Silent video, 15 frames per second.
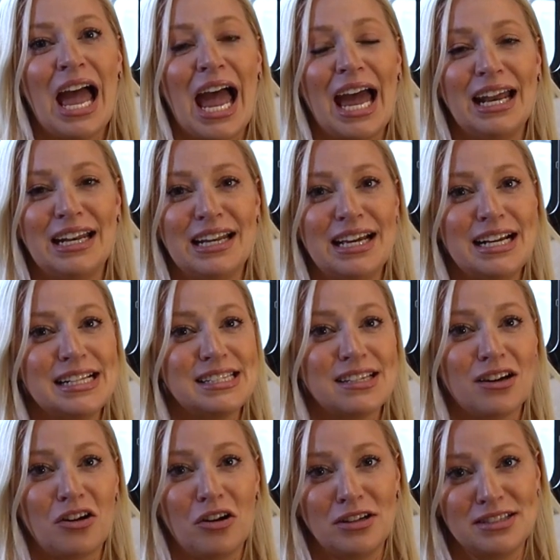and it's
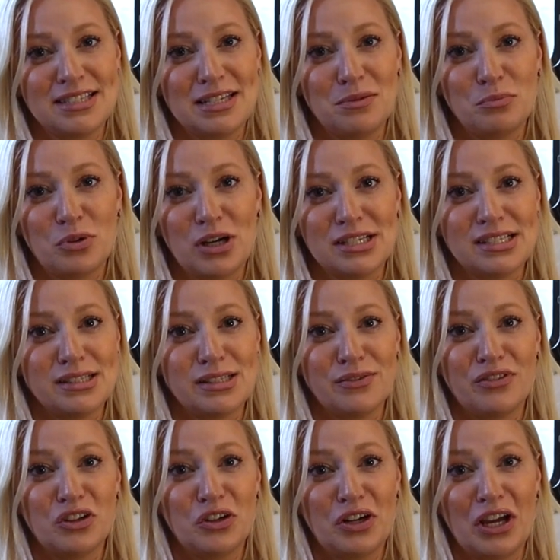a constant process
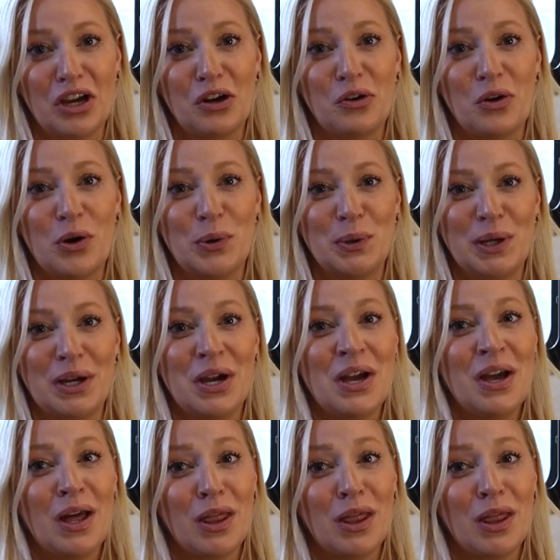of learning and growing.